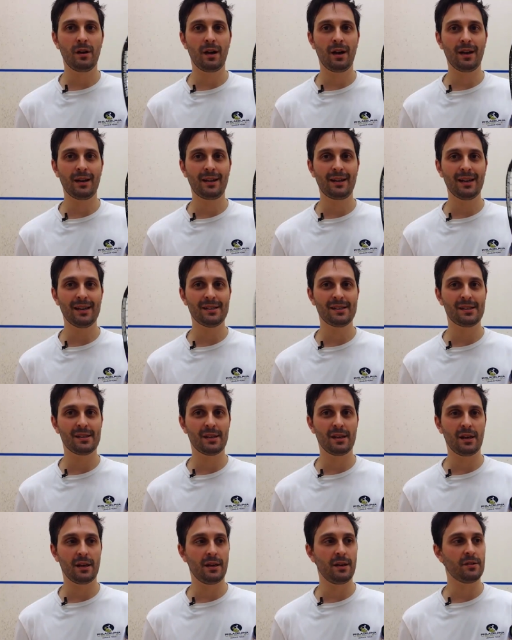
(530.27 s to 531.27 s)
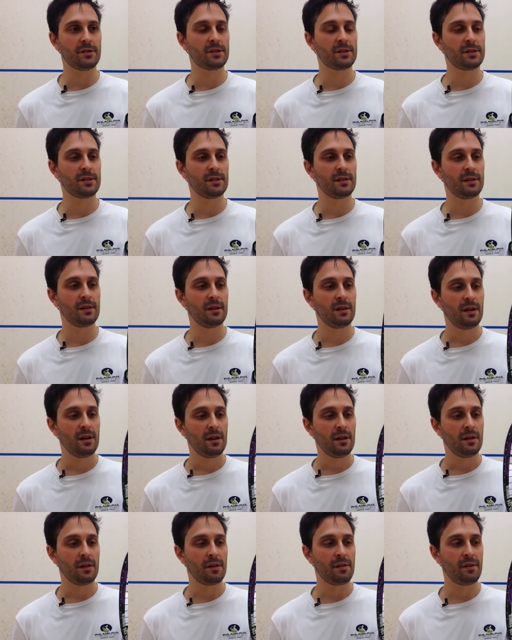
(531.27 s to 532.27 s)
I guess, you know, it's,
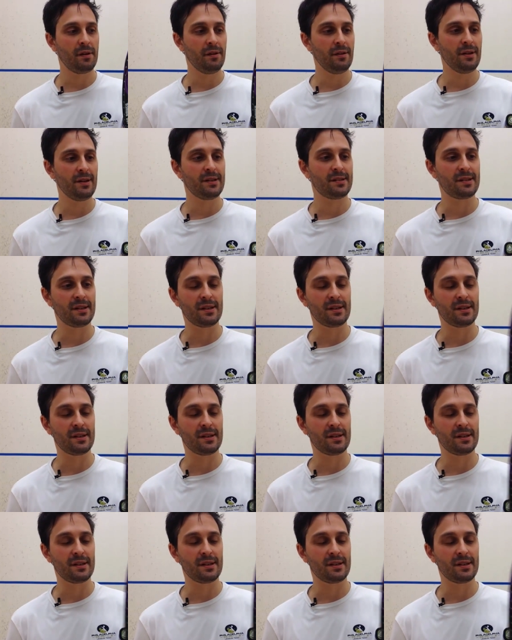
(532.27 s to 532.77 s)
the theory is